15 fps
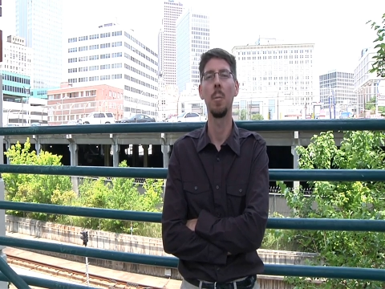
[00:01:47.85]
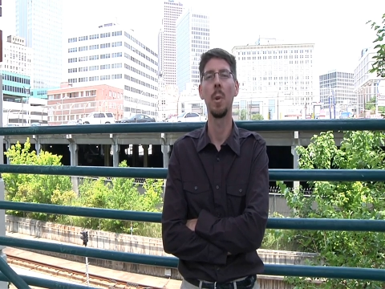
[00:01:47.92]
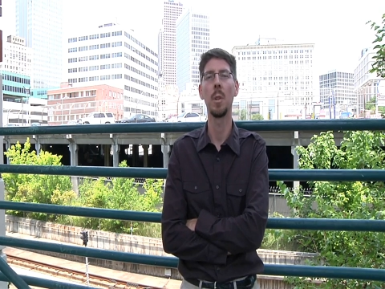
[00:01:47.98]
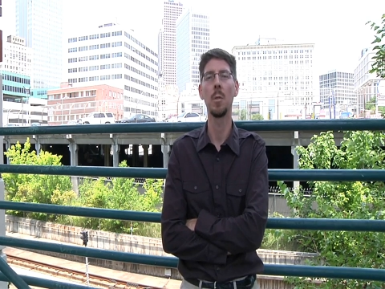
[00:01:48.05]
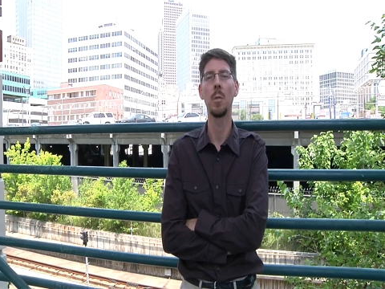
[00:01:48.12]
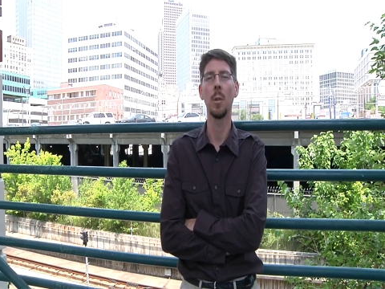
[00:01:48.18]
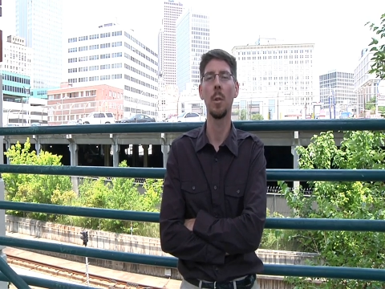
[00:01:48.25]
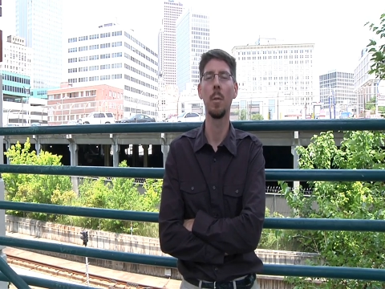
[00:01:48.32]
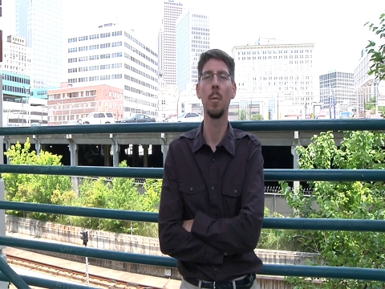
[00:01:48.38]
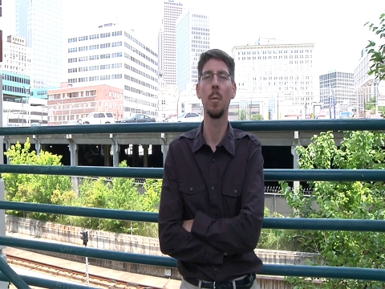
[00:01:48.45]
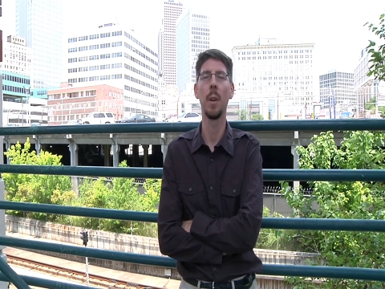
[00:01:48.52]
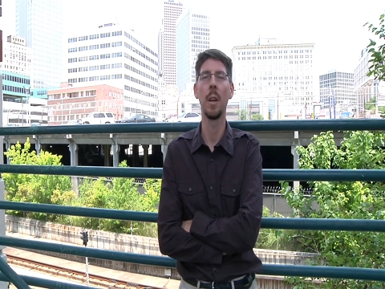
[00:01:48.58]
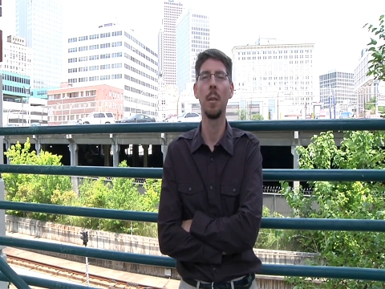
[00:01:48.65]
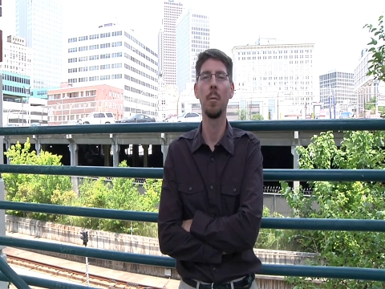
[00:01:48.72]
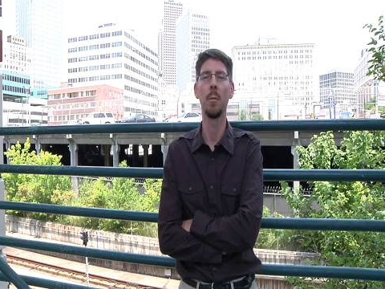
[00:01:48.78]
which served
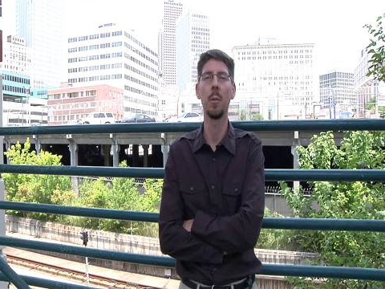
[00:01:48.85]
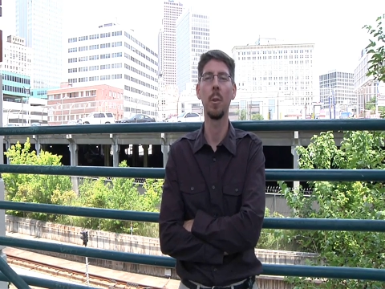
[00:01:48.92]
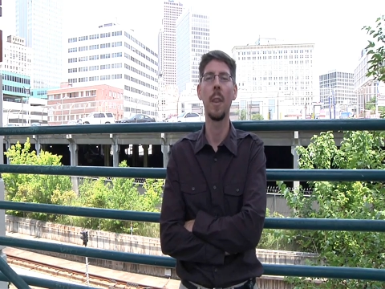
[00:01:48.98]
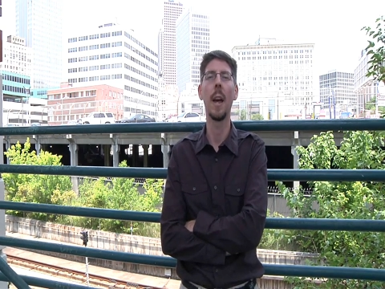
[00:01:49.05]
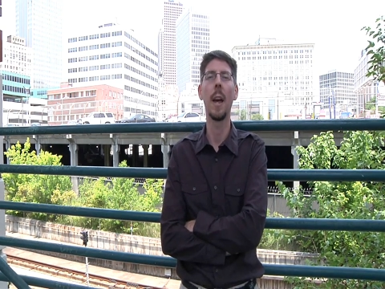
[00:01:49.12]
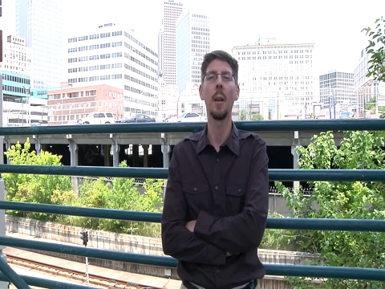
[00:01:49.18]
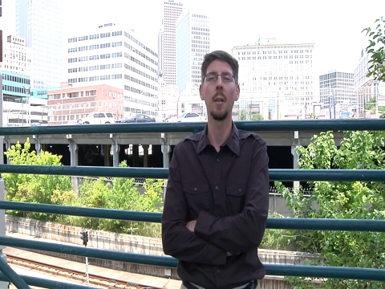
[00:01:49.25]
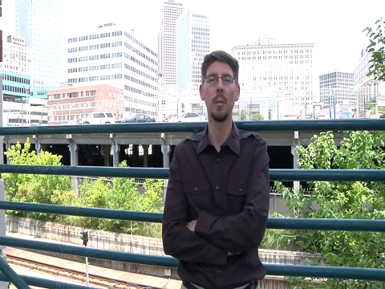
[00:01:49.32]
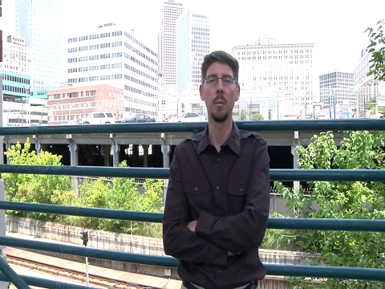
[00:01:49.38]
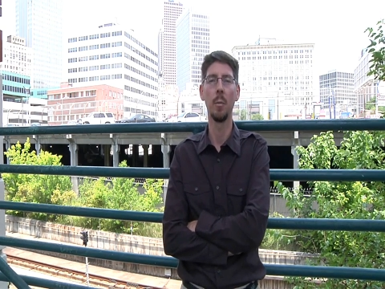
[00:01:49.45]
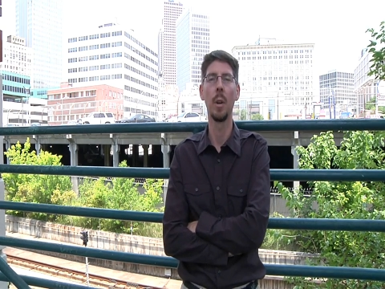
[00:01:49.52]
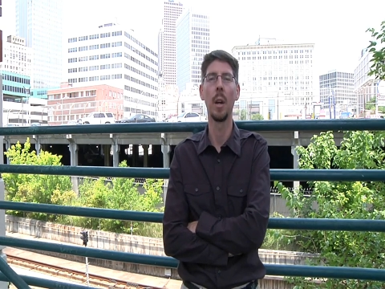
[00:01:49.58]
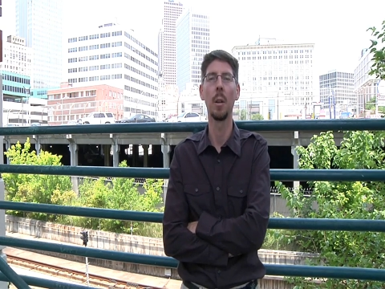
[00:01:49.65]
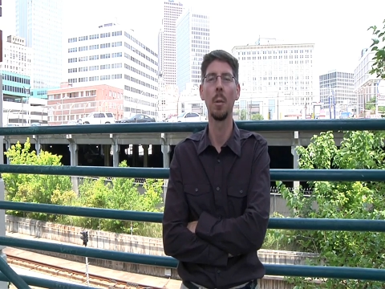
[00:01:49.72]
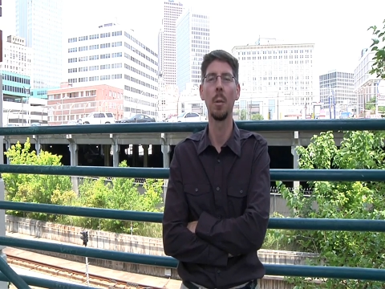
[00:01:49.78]
the freight for that
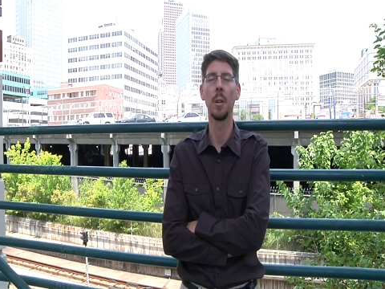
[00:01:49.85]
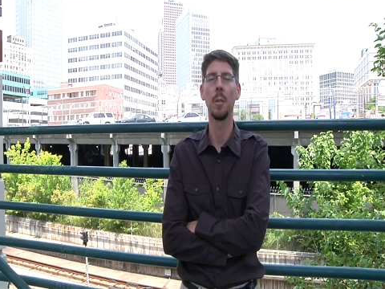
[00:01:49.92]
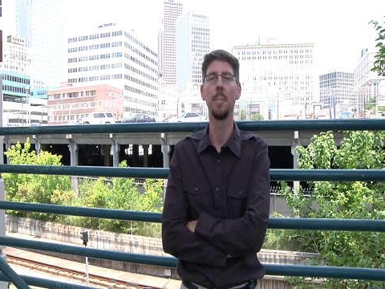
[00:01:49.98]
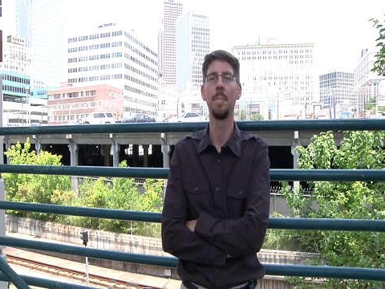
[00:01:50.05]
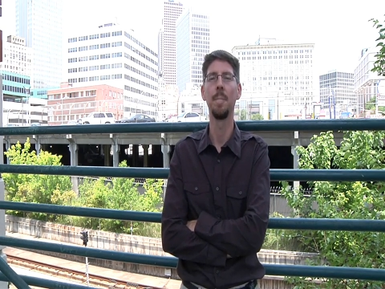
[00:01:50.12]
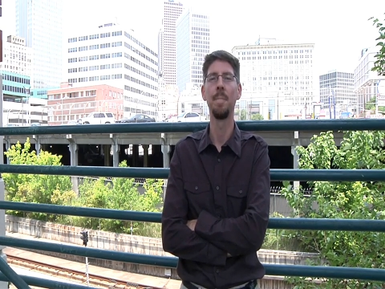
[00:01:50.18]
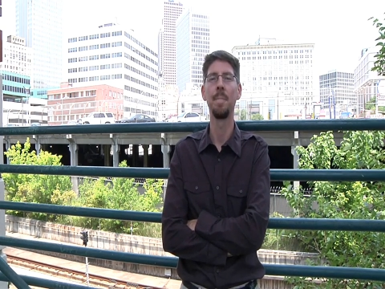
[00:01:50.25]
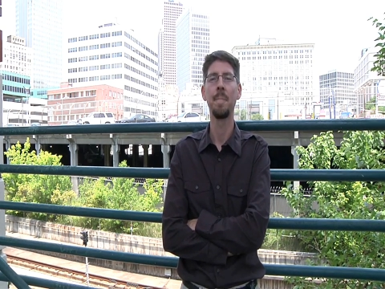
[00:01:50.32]
railroad.